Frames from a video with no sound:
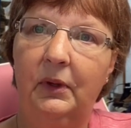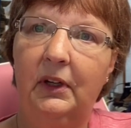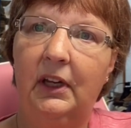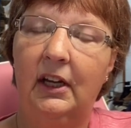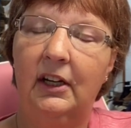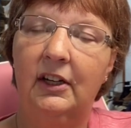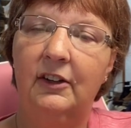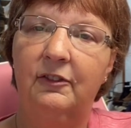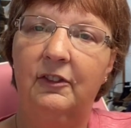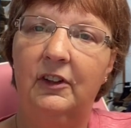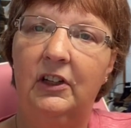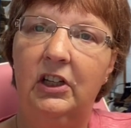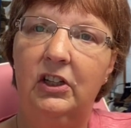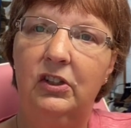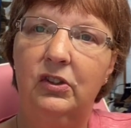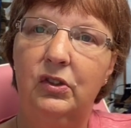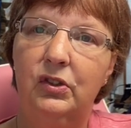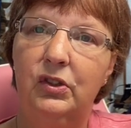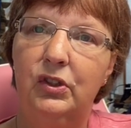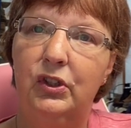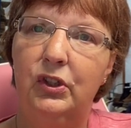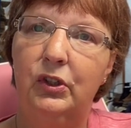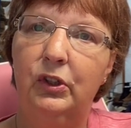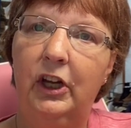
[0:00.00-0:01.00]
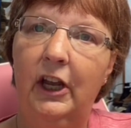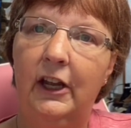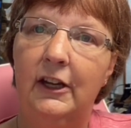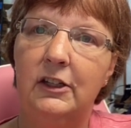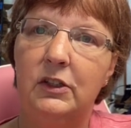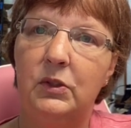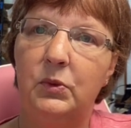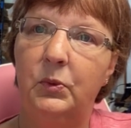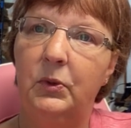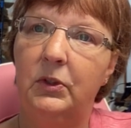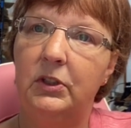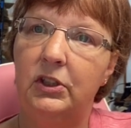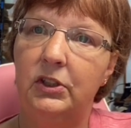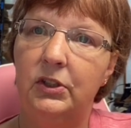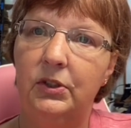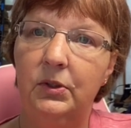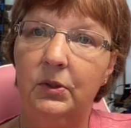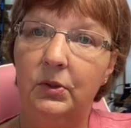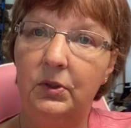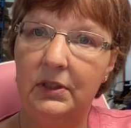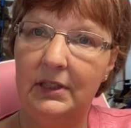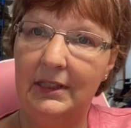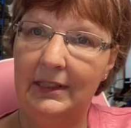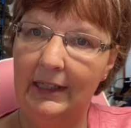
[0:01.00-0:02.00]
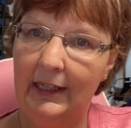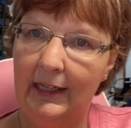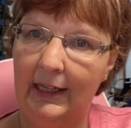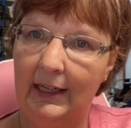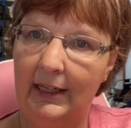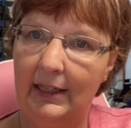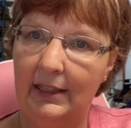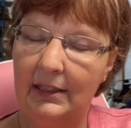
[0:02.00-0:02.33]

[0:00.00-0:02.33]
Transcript: kind of videos you guys want to see.